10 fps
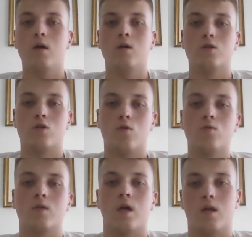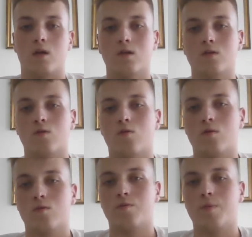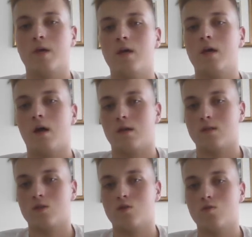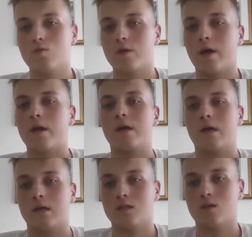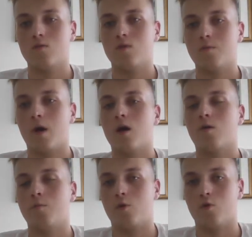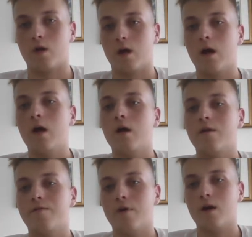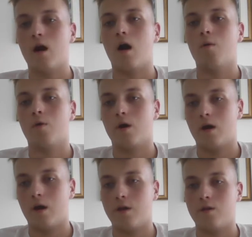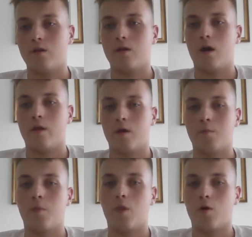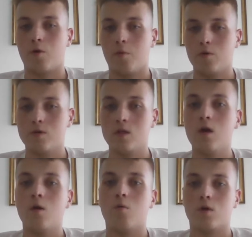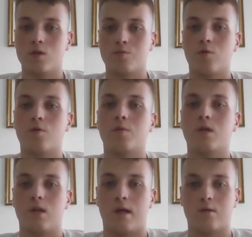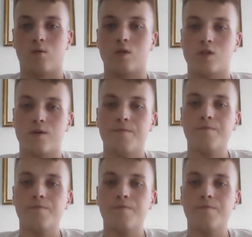so that it could be understood and executed by a computer. Refer our another blog post, What is programming language?